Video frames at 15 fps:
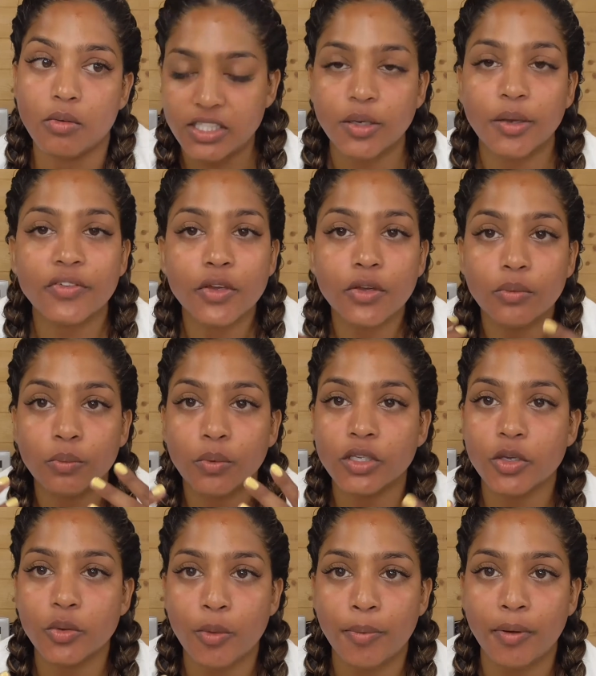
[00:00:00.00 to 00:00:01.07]
Yeah, so
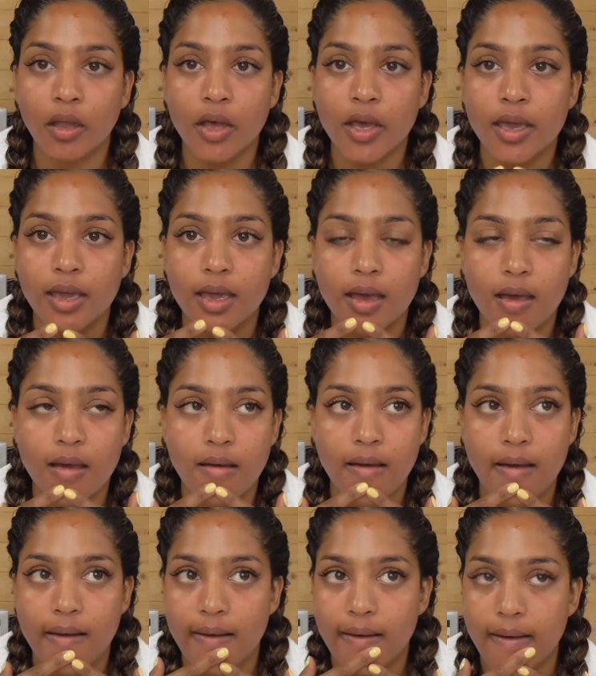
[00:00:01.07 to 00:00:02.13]
when you apply
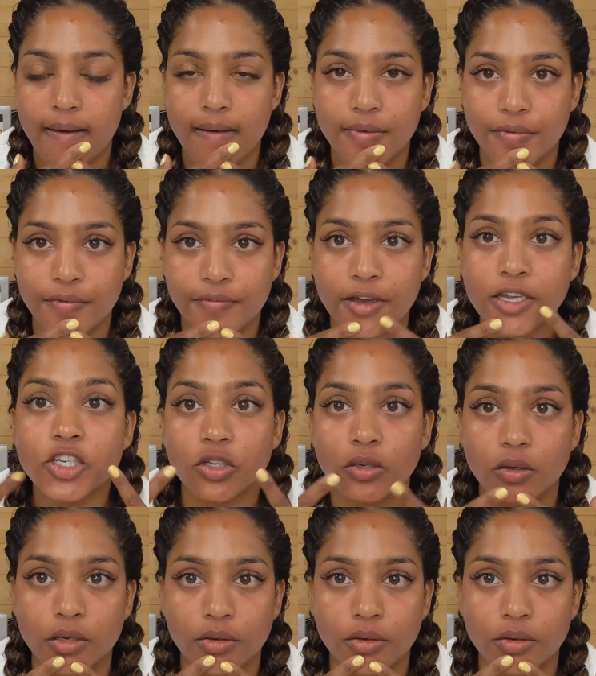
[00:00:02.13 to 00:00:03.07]
facial